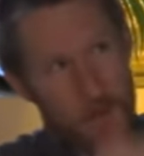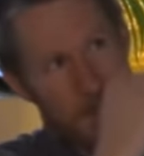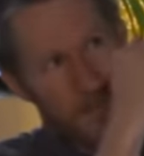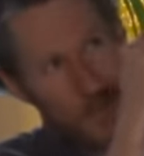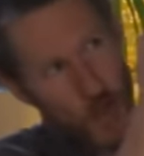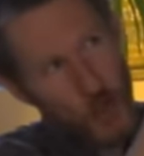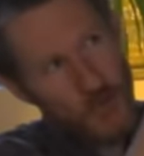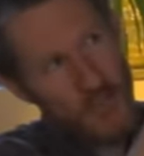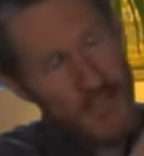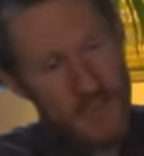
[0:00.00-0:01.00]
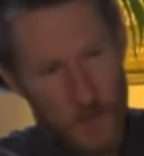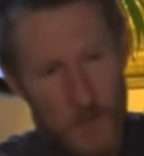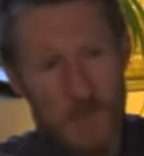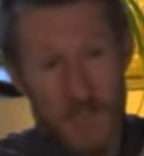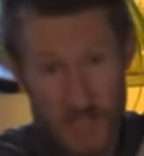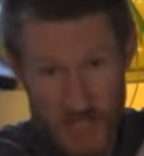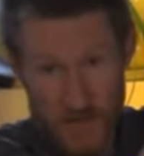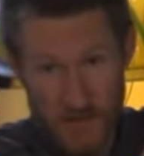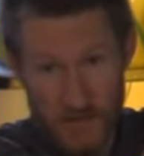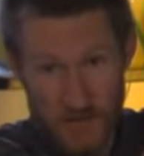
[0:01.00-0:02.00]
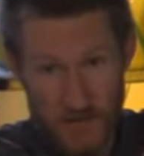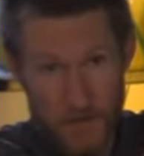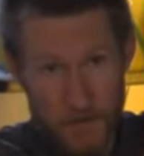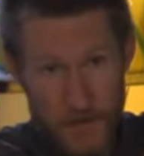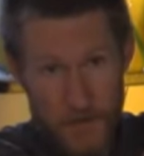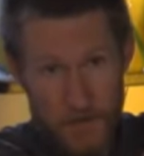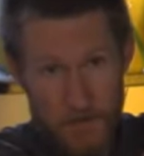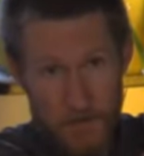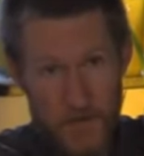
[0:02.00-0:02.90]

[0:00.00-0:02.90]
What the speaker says: them, then the close second then would be Jesus. Okay.